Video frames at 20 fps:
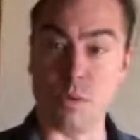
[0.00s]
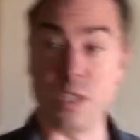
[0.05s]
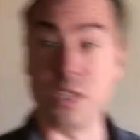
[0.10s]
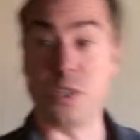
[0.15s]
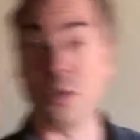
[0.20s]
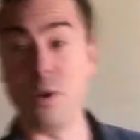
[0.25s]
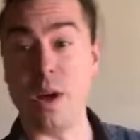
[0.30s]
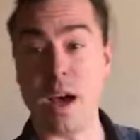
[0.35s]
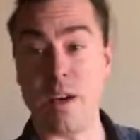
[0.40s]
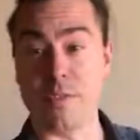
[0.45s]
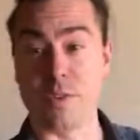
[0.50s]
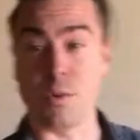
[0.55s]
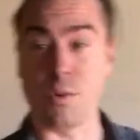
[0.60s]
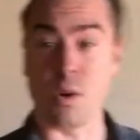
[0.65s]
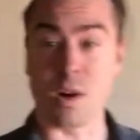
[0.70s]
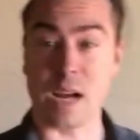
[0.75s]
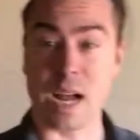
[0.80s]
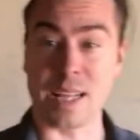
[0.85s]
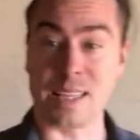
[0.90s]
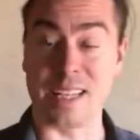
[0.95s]
We do have to
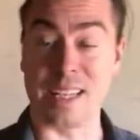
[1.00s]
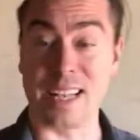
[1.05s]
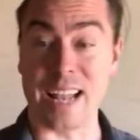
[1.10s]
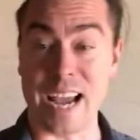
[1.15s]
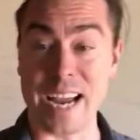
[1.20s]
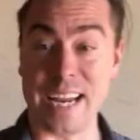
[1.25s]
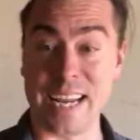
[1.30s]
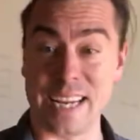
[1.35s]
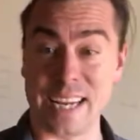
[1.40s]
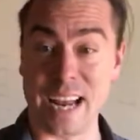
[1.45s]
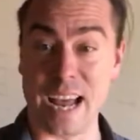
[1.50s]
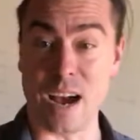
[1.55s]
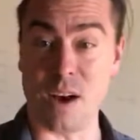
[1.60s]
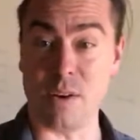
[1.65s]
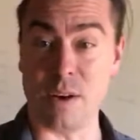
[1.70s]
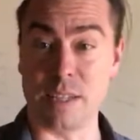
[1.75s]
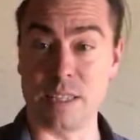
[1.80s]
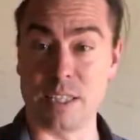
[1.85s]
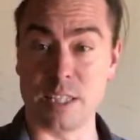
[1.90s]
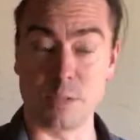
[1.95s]
work on the lighting
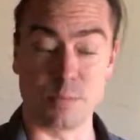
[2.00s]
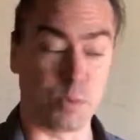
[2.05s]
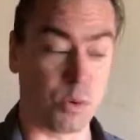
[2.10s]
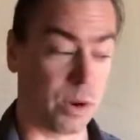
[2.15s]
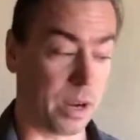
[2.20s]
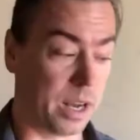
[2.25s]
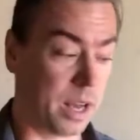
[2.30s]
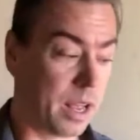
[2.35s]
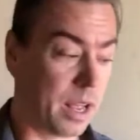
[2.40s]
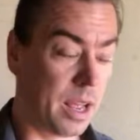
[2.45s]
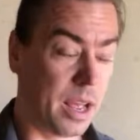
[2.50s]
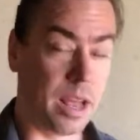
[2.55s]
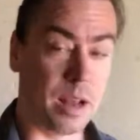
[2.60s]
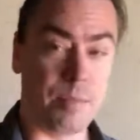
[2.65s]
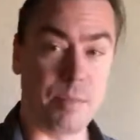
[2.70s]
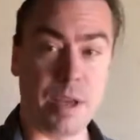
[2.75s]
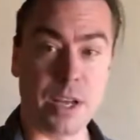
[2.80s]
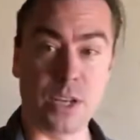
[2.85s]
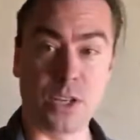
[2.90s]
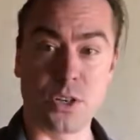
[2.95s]
now at this point
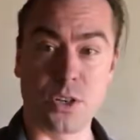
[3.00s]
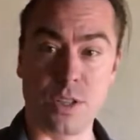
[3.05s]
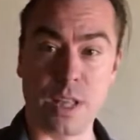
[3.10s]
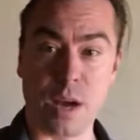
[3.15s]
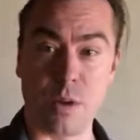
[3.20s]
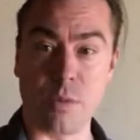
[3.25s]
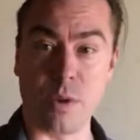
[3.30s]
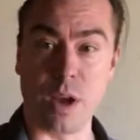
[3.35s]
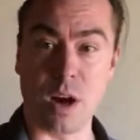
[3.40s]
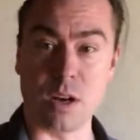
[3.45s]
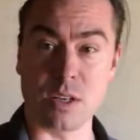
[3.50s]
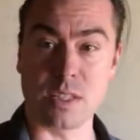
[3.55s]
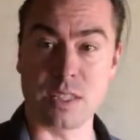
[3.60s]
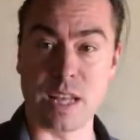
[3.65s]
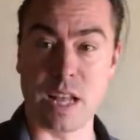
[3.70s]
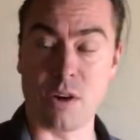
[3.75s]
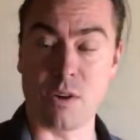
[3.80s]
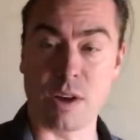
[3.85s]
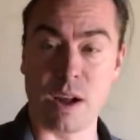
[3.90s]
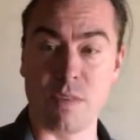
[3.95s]
and make sure that we are
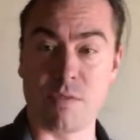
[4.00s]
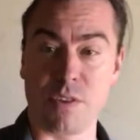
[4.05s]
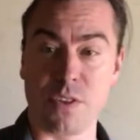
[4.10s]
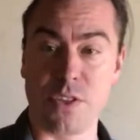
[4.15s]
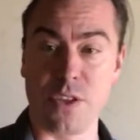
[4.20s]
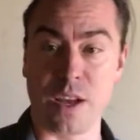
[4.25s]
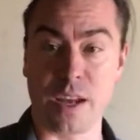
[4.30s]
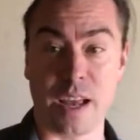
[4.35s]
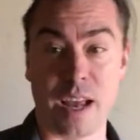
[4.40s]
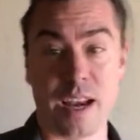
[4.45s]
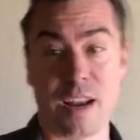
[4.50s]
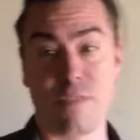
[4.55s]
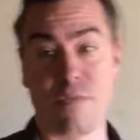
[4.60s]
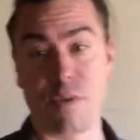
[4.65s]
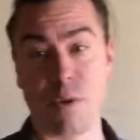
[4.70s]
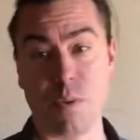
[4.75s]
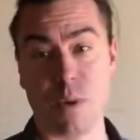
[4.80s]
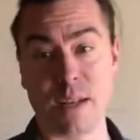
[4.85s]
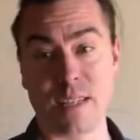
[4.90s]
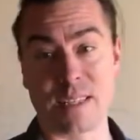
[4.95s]
centering everything, and
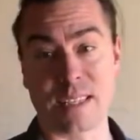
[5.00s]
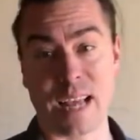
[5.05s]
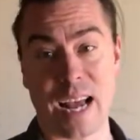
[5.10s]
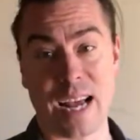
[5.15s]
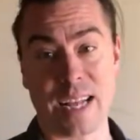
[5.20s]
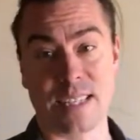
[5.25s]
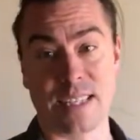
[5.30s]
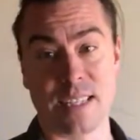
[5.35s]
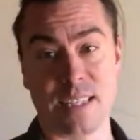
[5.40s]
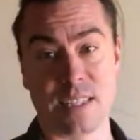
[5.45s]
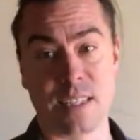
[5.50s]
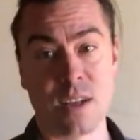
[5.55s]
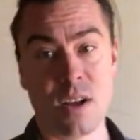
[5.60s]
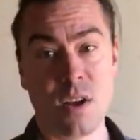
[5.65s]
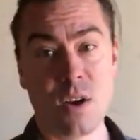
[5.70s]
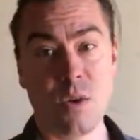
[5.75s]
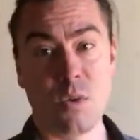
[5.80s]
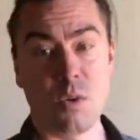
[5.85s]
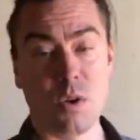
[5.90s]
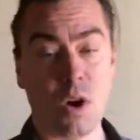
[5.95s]
if we want sconces,
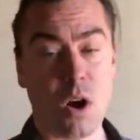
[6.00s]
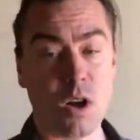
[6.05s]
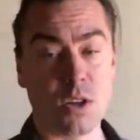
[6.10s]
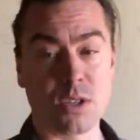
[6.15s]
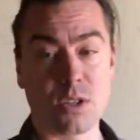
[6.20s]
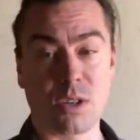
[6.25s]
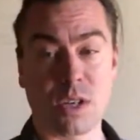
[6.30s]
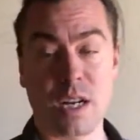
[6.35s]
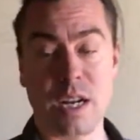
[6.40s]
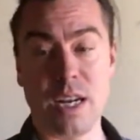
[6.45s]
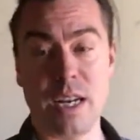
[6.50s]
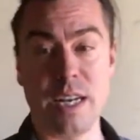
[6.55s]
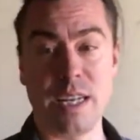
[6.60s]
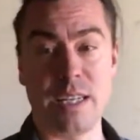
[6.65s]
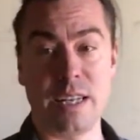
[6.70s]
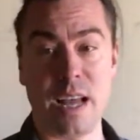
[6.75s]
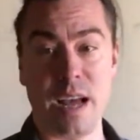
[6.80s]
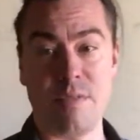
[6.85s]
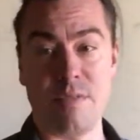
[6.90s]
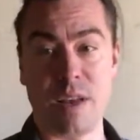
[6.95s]
we're also going to
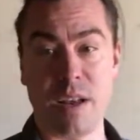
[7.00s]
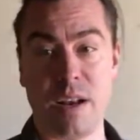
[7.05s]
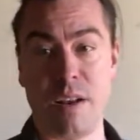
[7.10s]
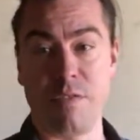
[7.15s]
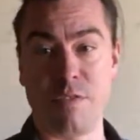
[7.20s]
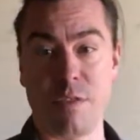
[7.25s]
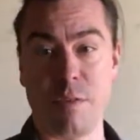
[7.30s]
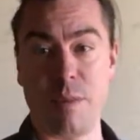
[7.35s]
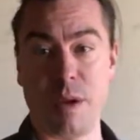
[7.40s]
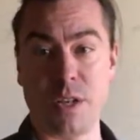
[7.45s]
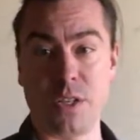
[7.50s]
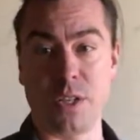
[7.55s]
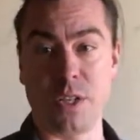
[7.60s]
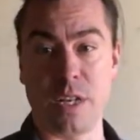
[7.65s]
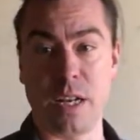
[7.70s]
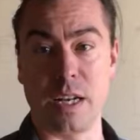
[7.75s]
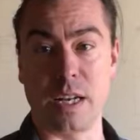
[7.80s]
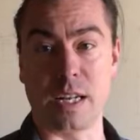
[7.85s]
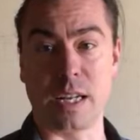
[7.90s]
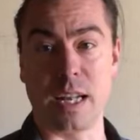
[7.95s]
need to have that
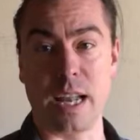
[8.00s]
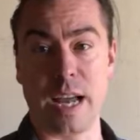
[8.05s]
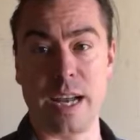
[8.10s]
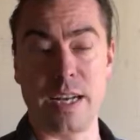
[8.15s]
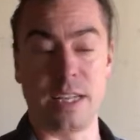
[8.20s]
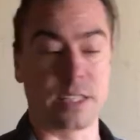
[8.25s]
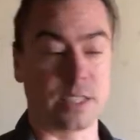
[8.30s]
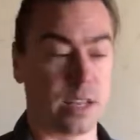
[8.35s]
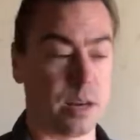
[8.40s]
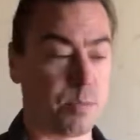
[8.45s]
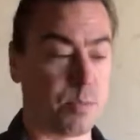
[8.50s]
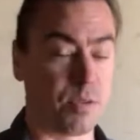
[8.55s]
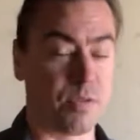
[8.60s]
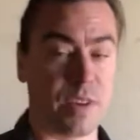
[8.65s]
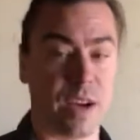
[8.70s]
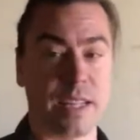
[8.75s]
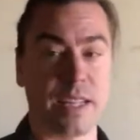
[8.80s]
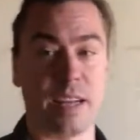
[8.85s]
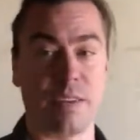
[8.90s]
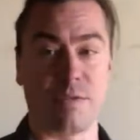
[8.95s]
information, and the client is going to
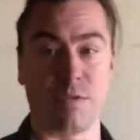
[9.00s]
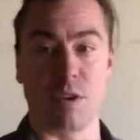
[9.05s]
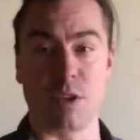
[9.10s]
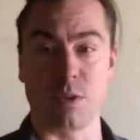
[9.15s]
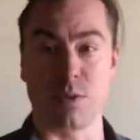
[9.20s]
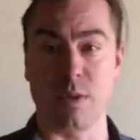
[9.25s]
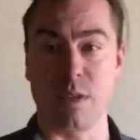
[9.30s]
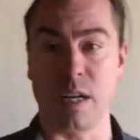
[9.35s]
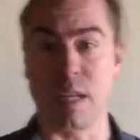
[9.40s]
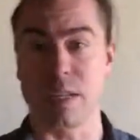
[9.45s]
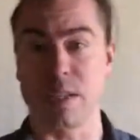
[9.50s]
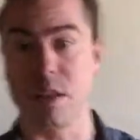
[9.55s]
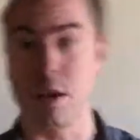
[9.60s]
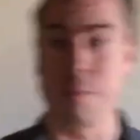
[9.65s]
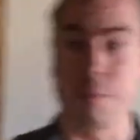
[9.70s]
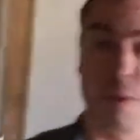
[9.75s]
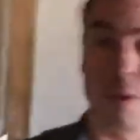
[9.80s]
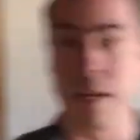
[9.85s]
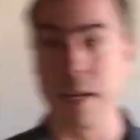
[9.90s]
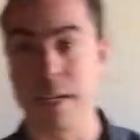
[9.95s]
provide that for us for the next
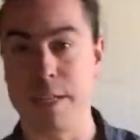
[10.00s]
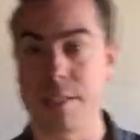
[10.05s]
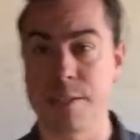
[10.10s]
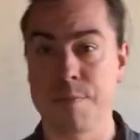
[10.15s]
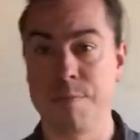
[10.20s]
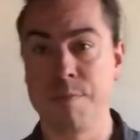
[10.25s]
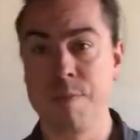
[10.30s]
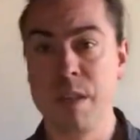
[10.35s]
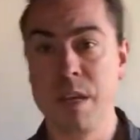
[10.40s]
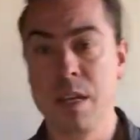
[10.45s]
couple of days.